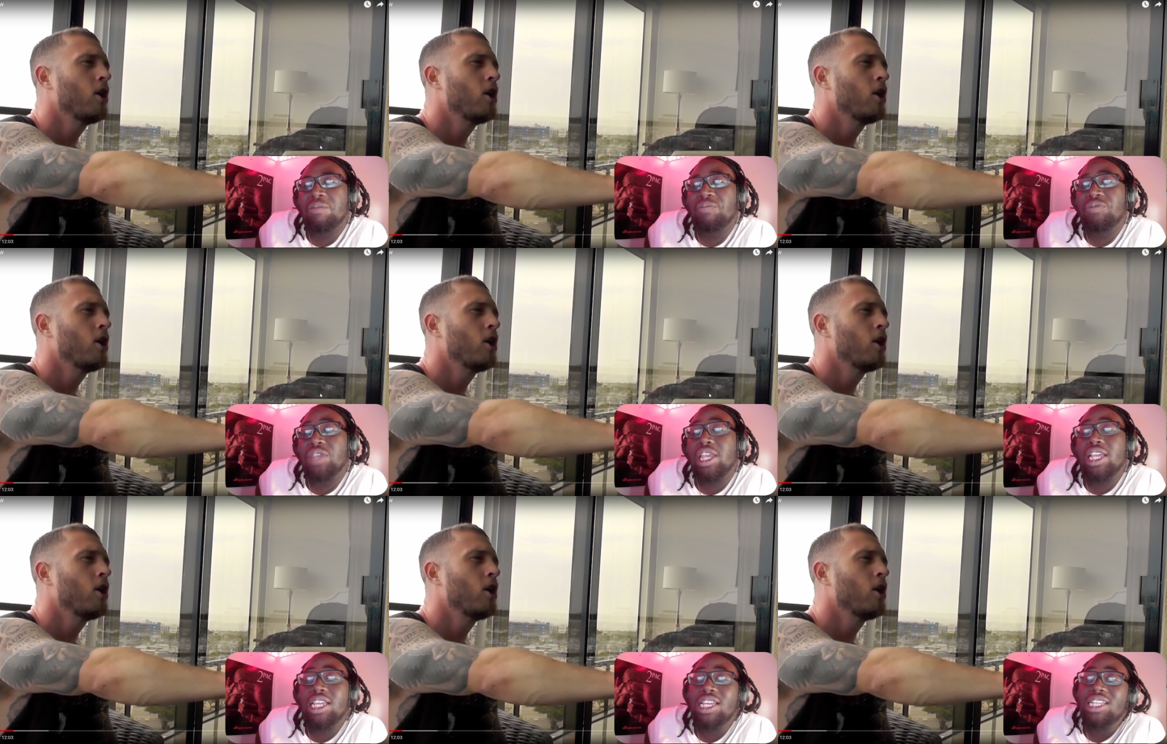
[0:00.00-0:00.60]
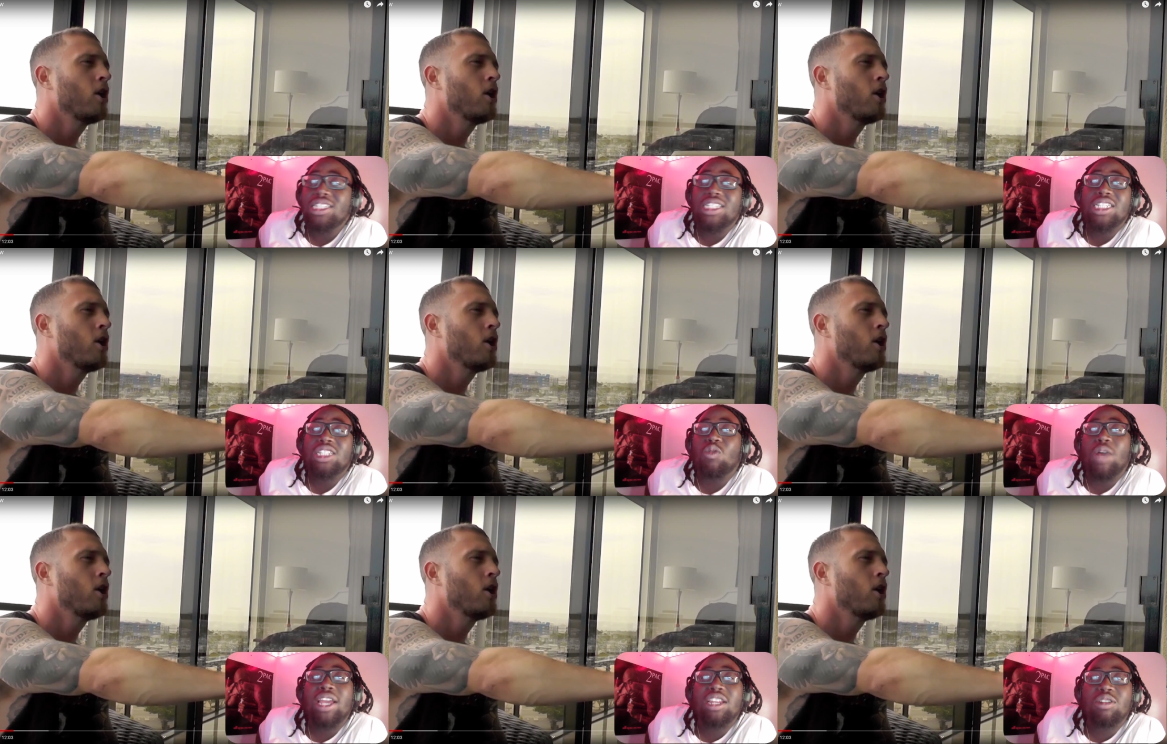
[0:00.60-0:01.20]
Speaker 1: he is just a
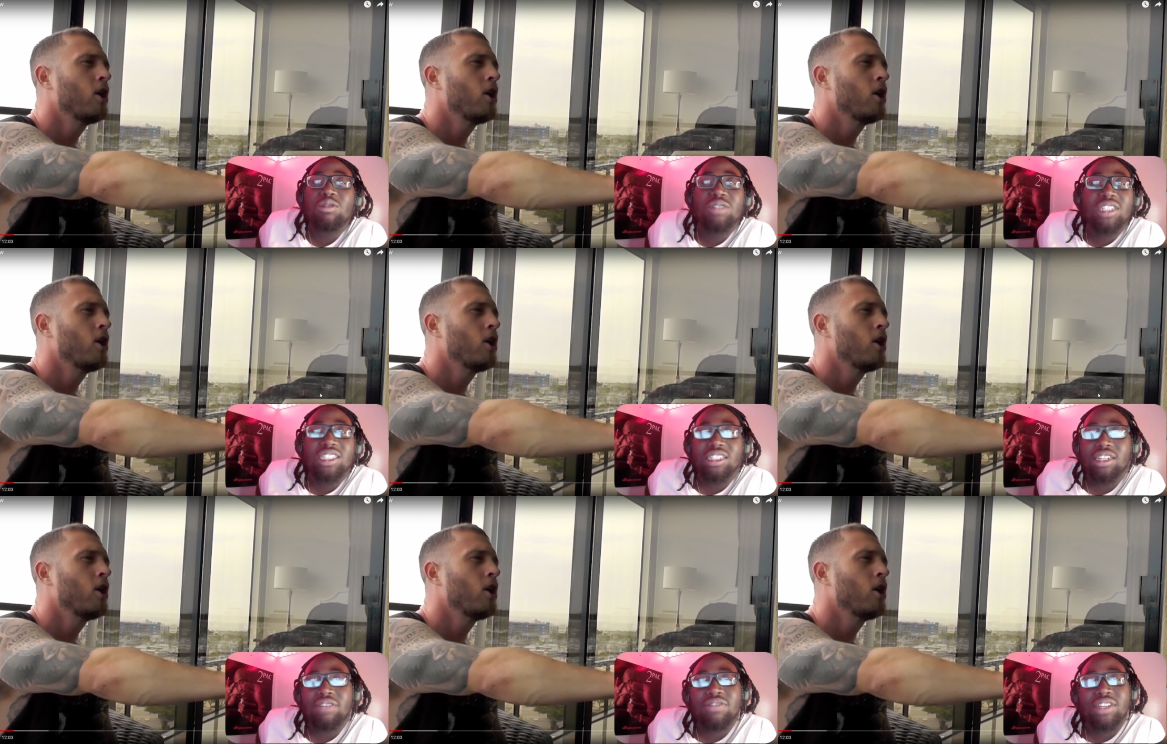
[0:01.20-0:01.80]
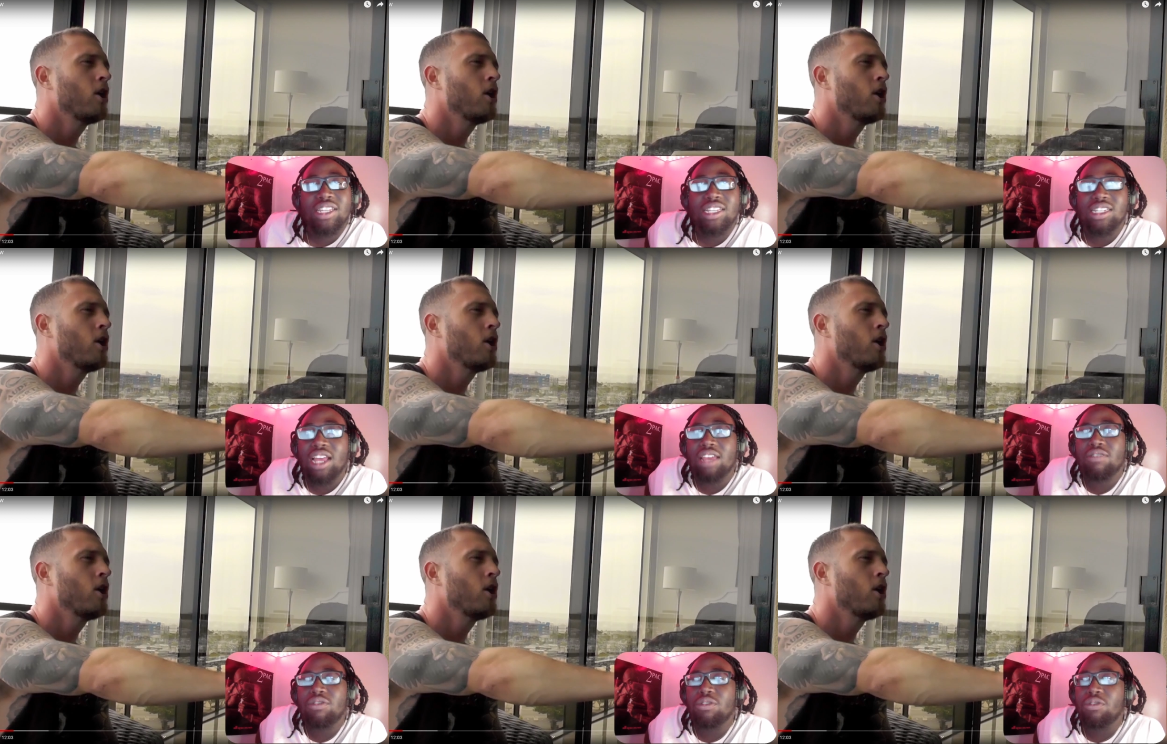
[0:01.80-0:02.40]
white dude just living his
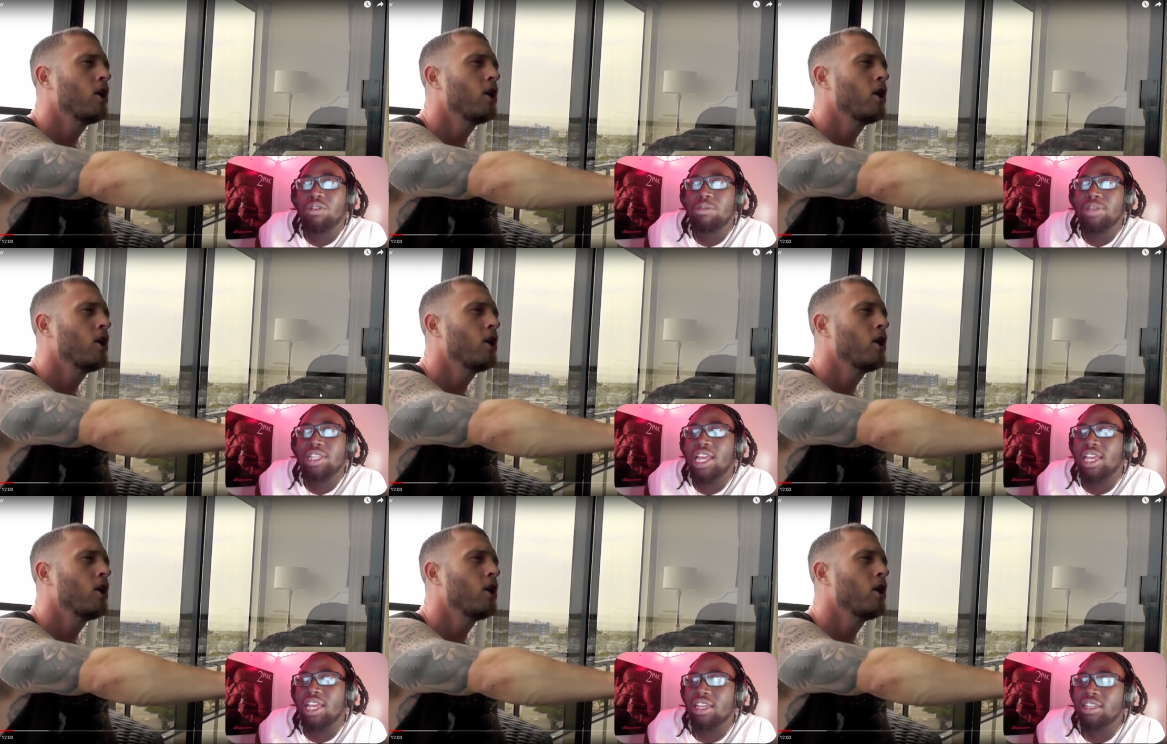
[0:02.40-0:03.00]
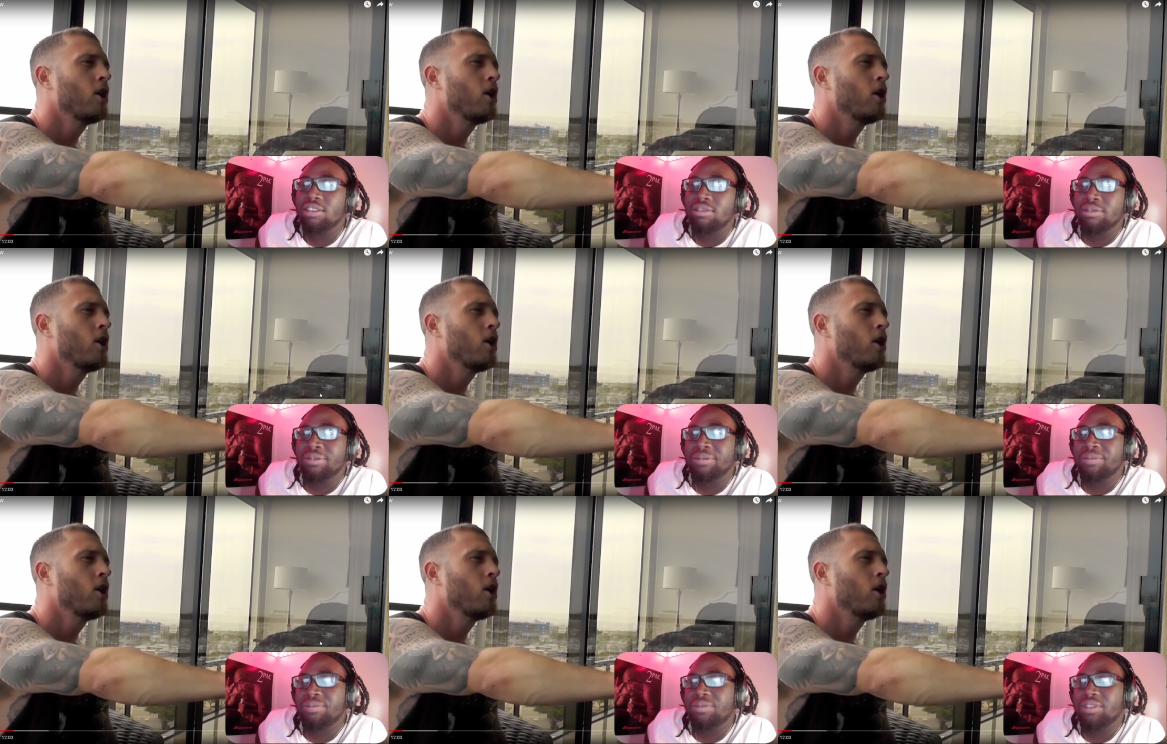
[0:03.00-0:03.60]
life, you feel me? Like,
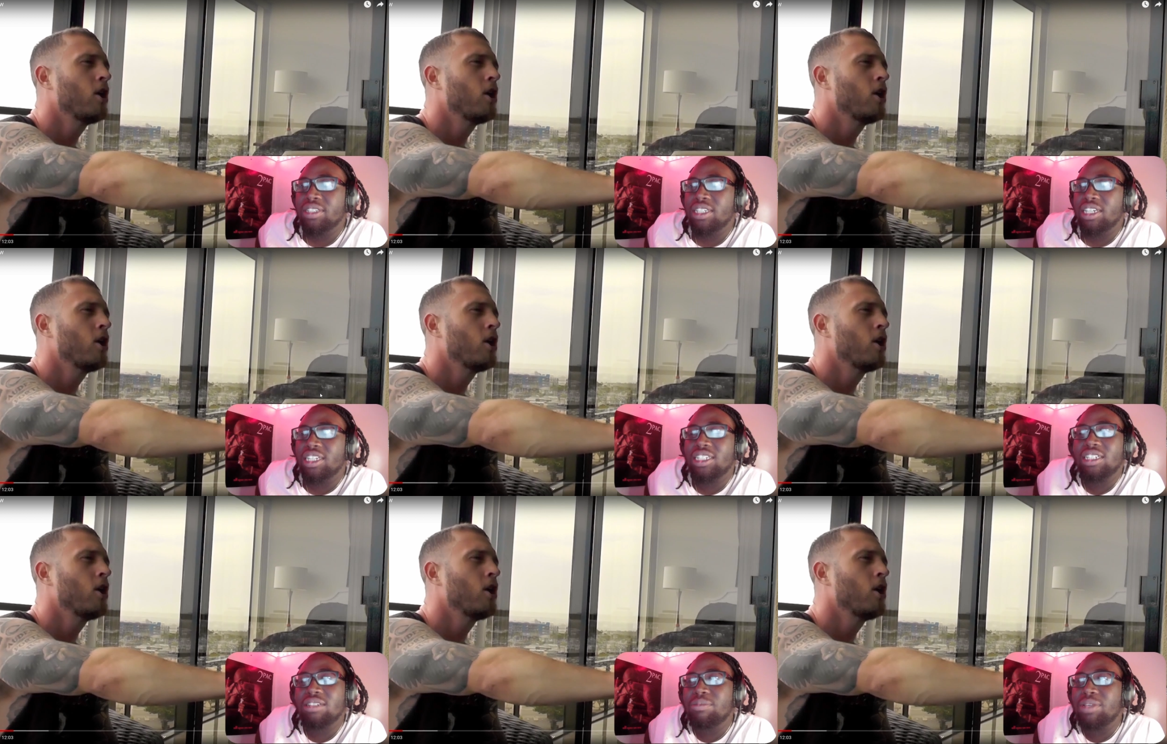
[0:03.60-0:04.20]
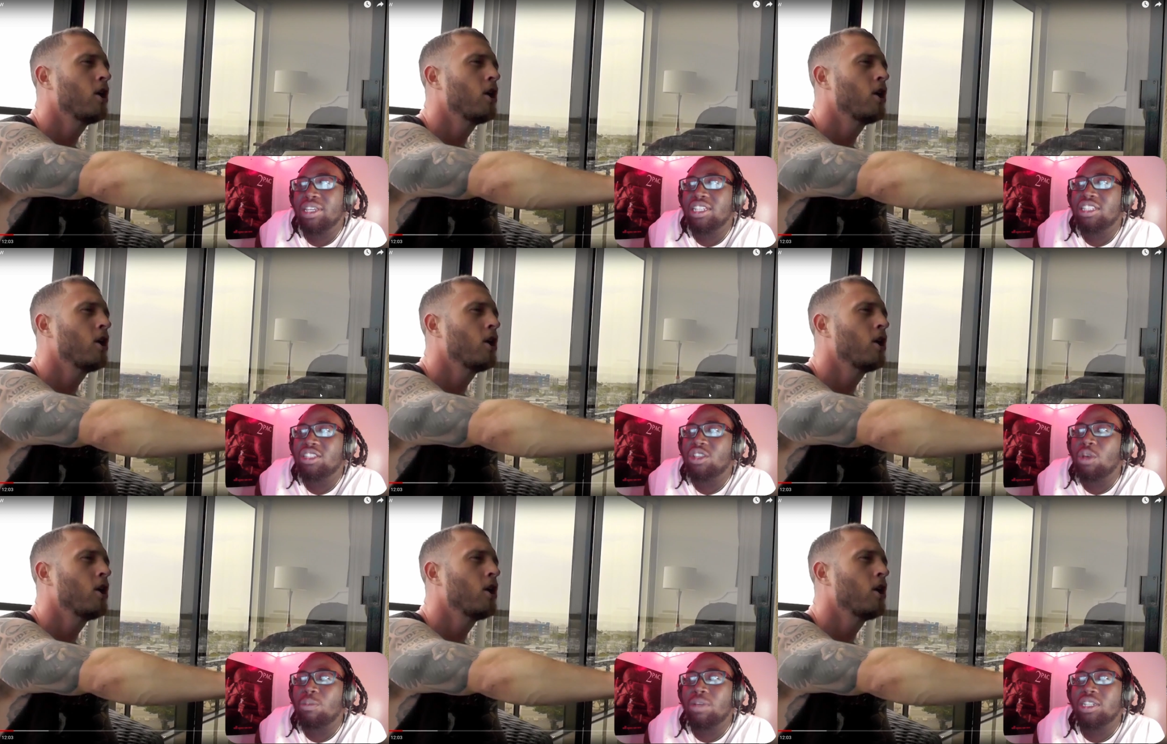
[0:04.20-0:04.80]
it shouldn't be
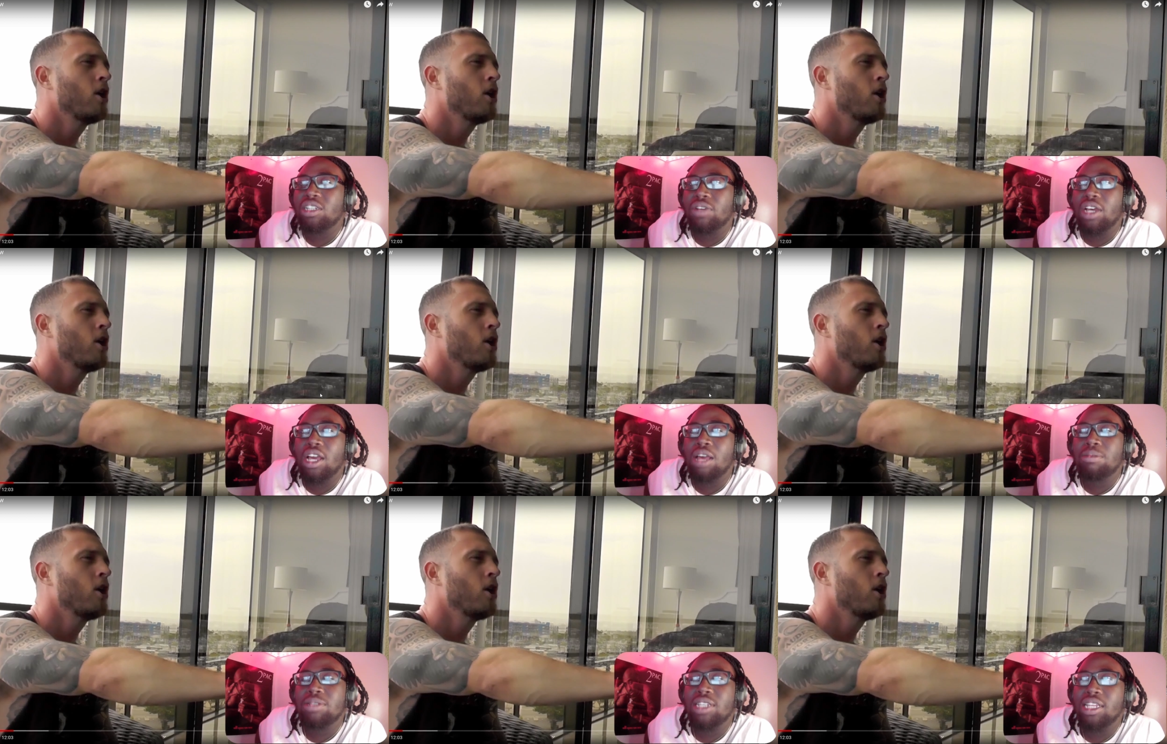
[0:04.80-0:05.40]
so much of an upset